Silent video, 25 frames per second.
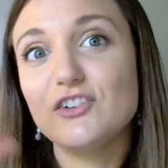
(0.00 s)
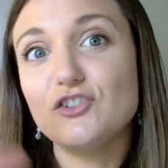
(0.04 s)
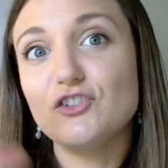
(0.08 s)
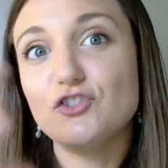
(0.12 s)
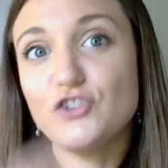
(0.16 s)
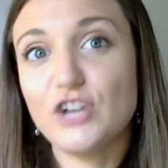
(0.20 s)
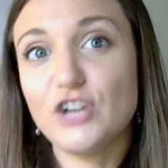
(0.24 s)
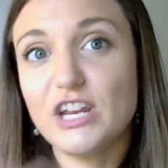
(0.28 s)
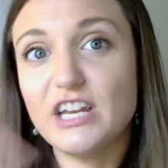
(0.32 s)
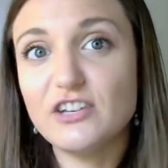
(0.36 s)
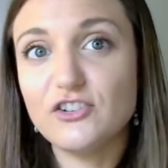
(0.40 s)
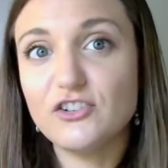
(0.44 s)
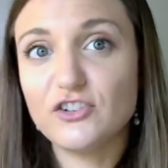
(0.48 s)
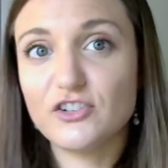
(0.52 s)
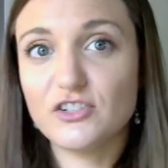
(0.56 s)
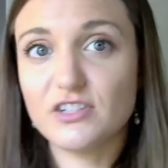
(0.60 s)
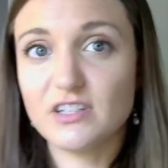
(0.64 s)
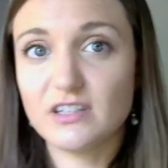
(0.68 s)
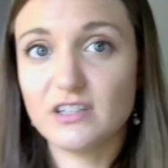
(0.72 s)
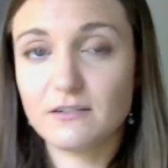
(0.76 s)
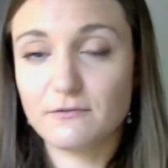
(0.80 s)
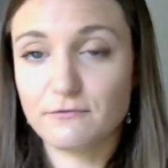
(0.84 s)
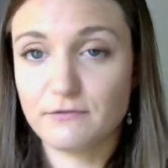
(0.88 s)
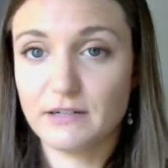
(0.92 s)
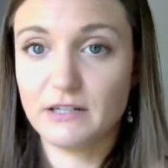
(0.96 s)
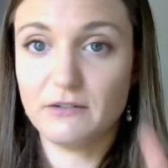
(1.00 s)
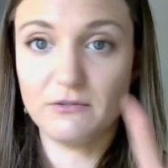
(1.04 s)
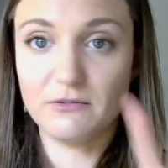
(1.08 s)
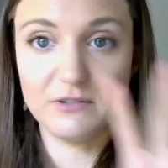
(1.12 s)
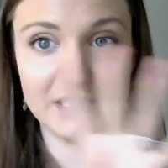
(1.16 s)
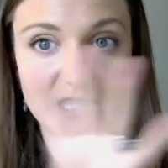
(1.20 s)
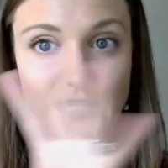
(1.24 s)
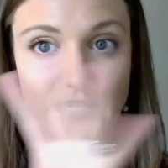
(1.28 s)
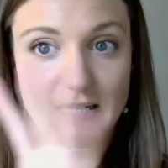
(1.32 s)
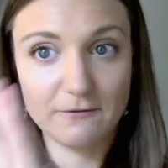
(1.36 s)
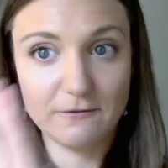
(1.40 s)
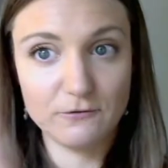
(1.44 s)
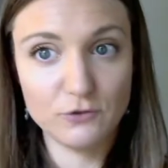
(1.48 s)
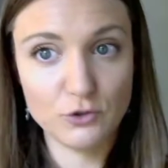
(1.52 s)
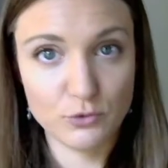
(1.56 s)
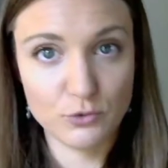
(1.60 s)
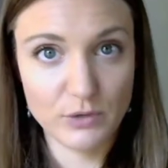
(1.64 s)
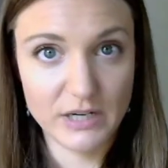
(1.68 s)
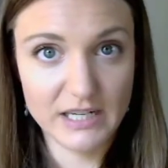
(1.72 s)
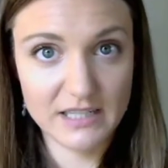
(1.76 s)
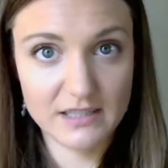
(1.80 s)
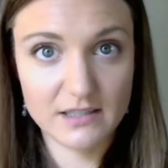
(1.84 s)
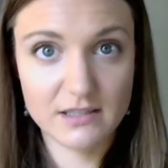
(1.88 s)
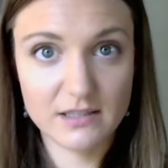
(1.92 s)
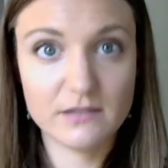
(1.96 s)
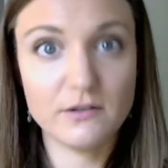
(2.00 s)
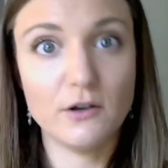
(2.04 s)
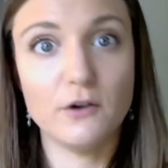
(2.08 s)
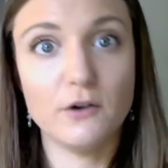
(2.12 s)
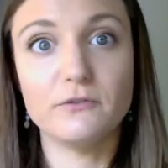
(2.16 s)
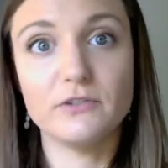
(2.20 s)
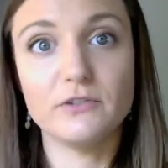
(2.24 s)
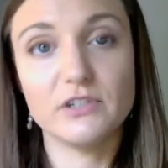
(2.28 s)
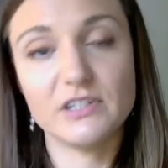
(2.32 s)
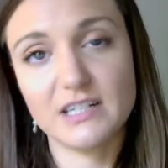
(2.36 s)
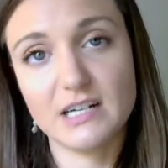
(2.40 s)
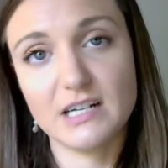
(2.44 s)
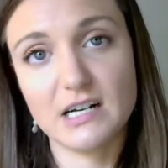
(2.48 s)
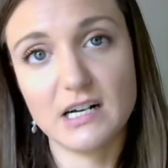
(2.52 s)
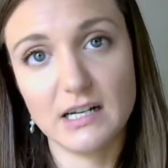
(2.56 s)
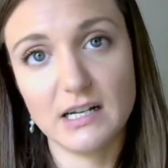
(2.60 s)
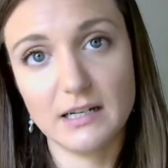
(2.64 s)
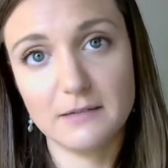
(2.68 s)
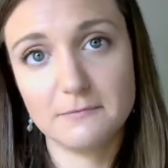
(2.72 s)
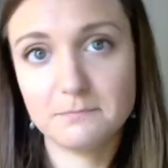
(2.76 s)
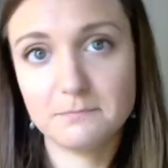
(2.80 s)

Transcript: changes in the frequency of traits over time.